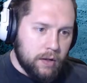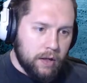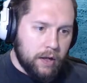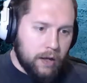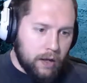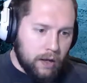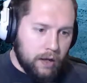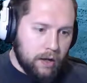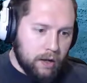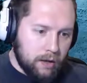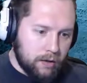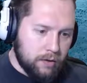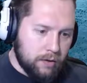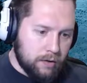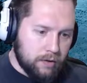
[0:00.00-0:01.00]

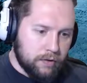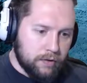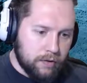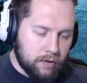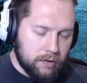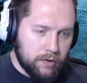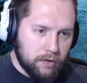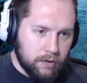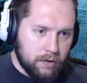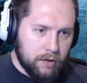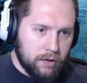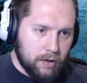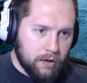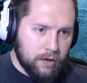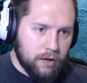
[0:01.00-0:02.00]
And
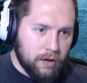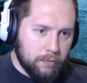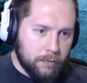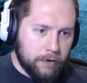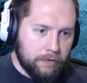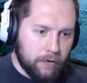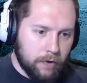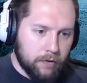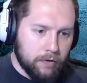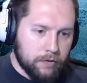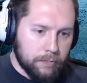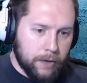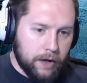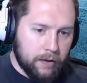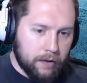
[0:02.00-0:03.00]
I follow this
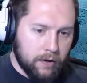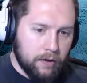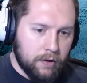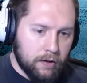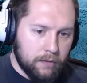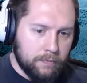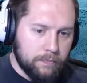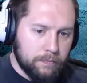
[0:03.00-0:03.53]
path here.